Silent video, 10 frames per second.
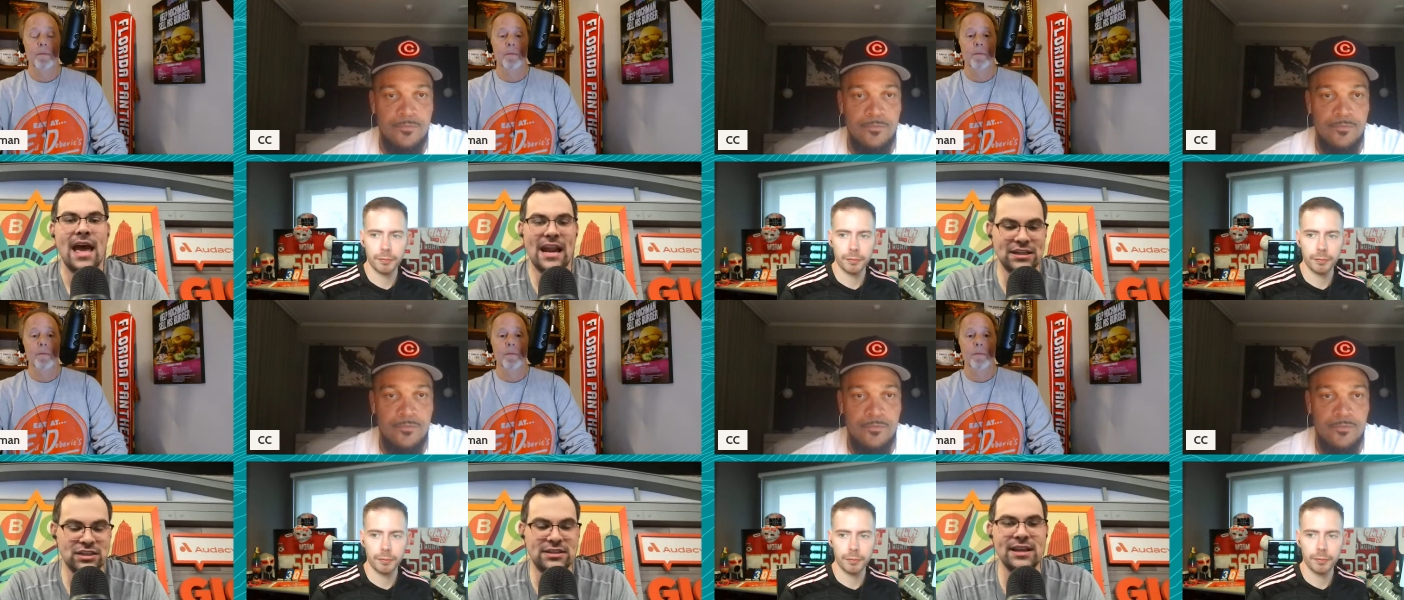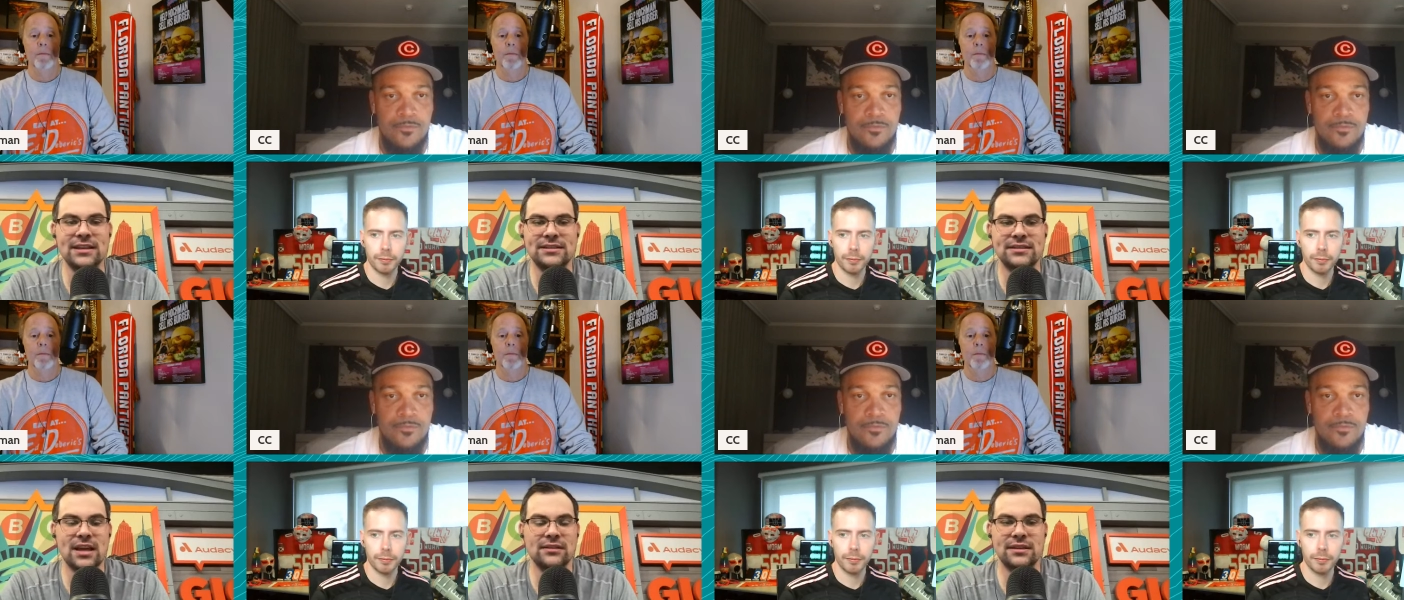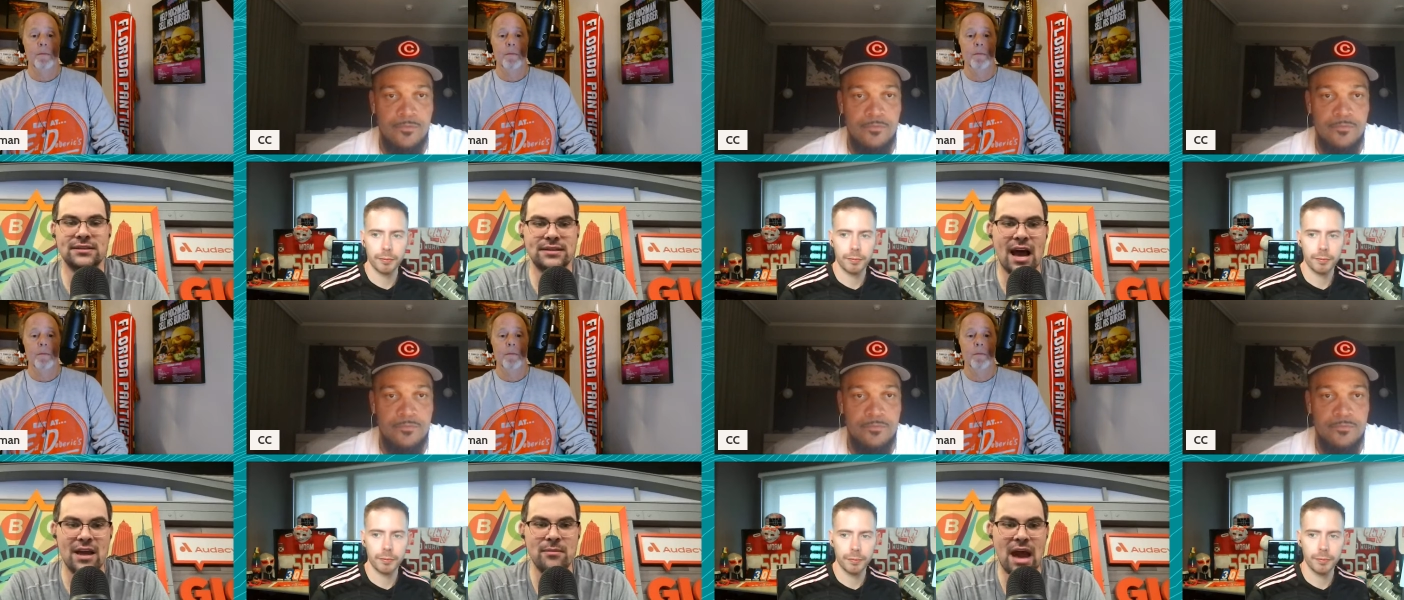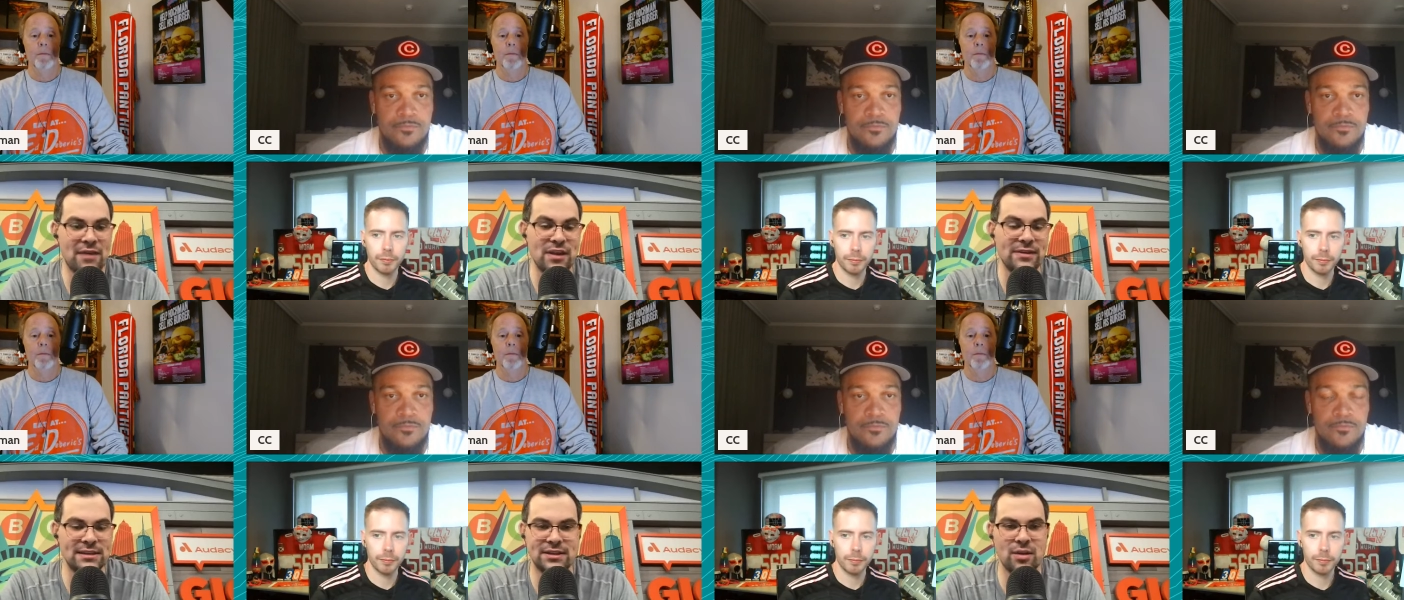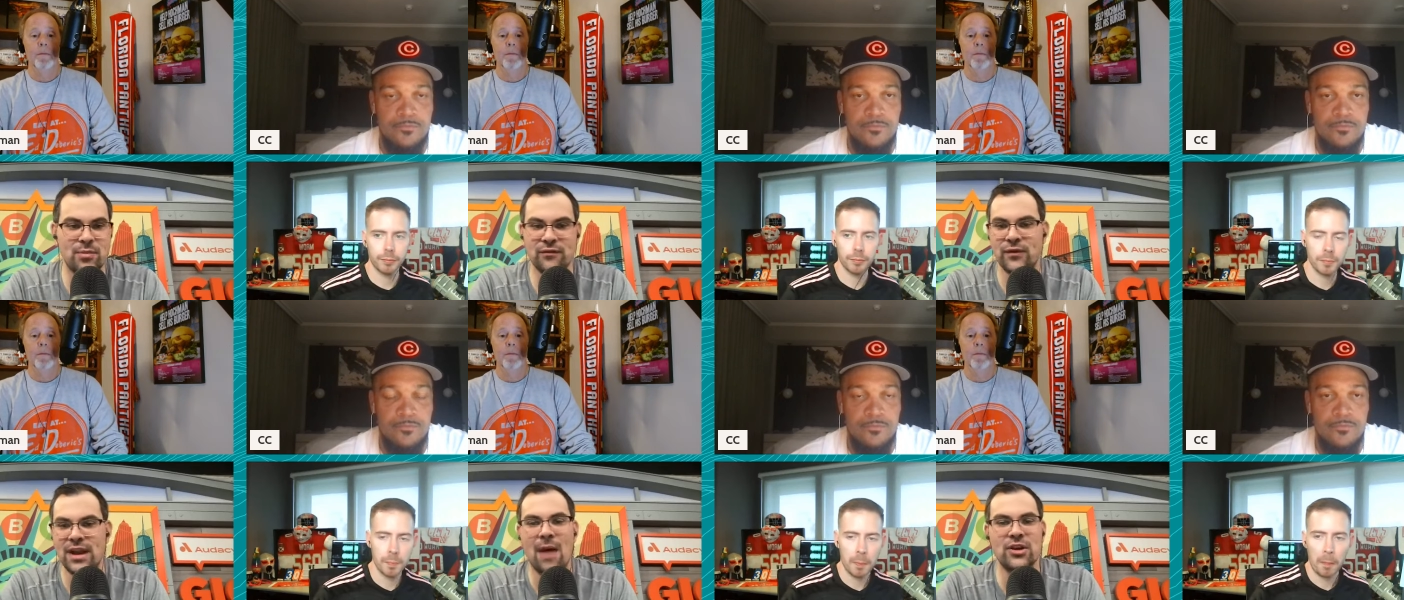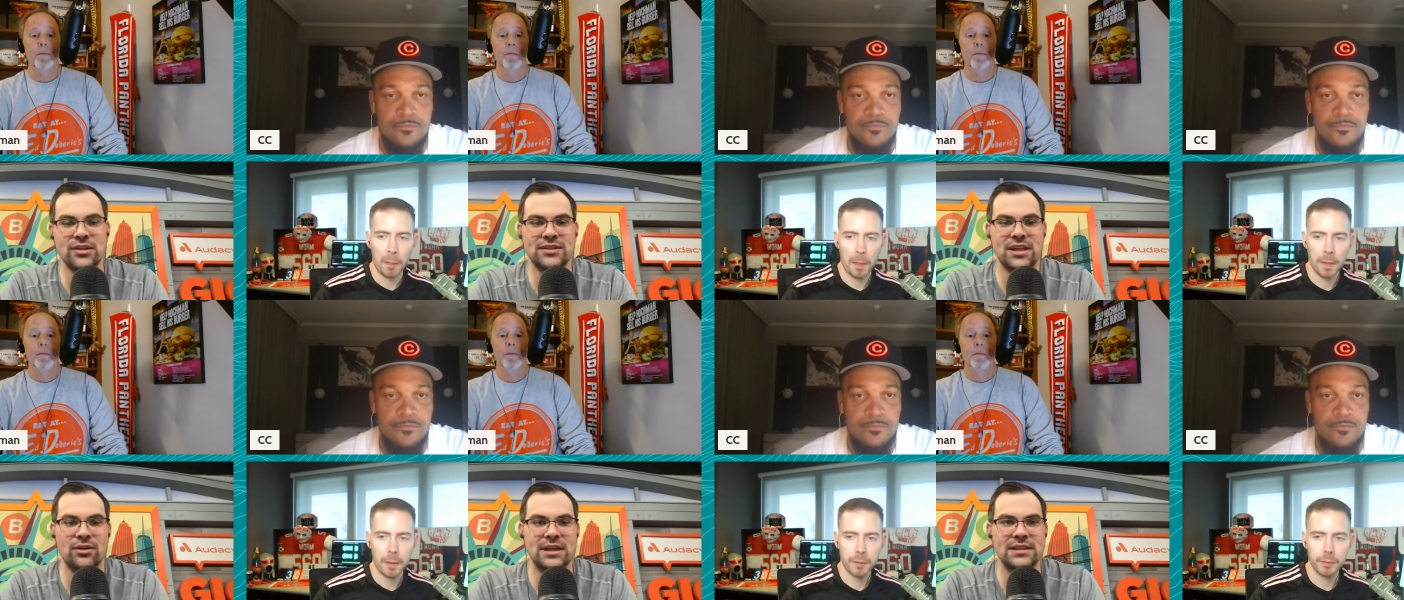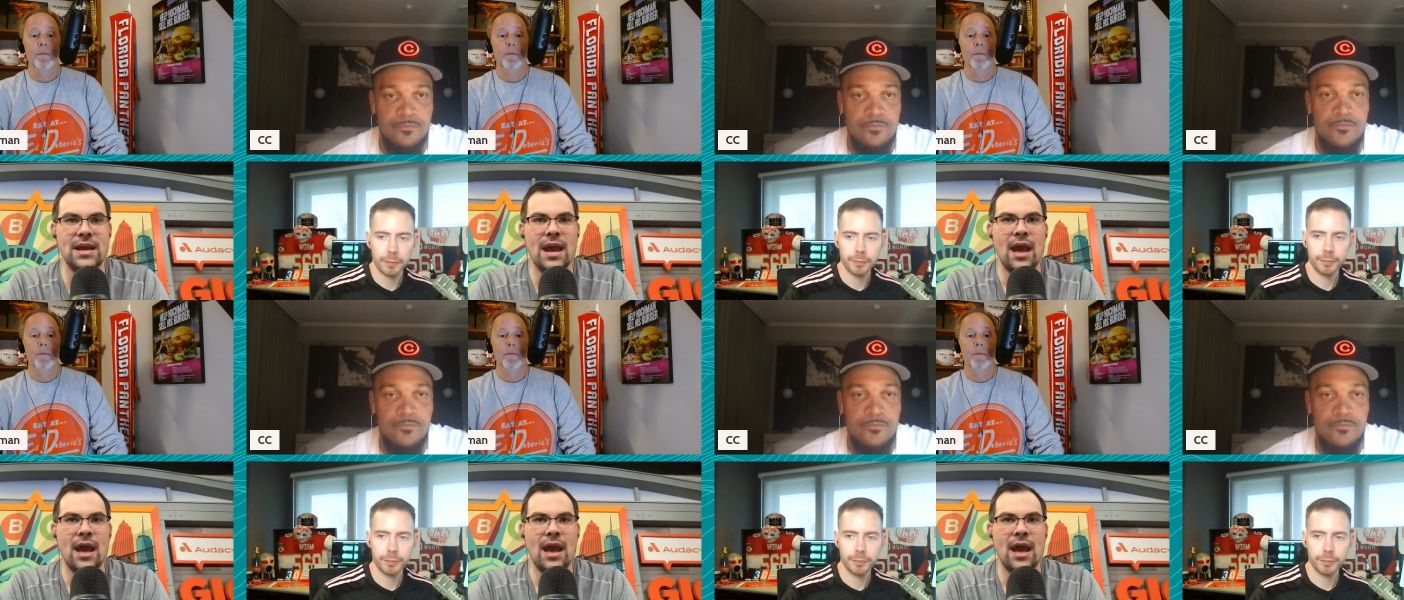Speaker 1: and I just think it's the Celtics' time. I think that's going to be a phenomenal series.